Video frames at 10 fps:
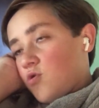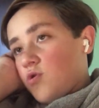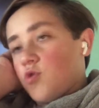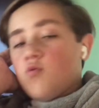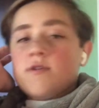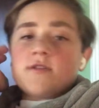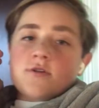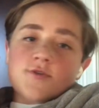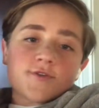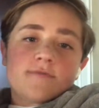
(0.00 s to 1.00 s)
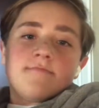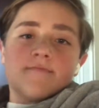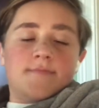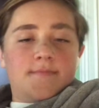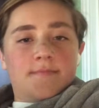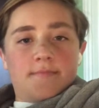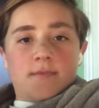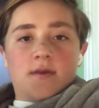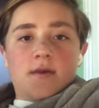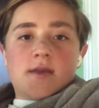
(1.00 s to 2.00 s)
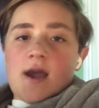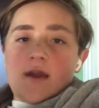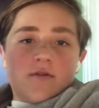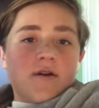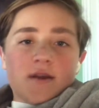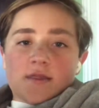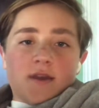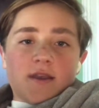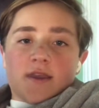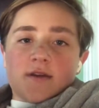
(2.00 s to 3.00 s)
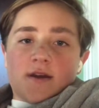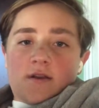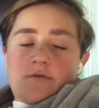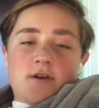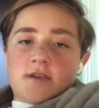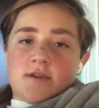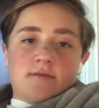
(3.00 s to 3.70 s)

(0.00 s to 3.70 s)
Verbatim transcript: Twizzlers. I don't like that. I don't like it.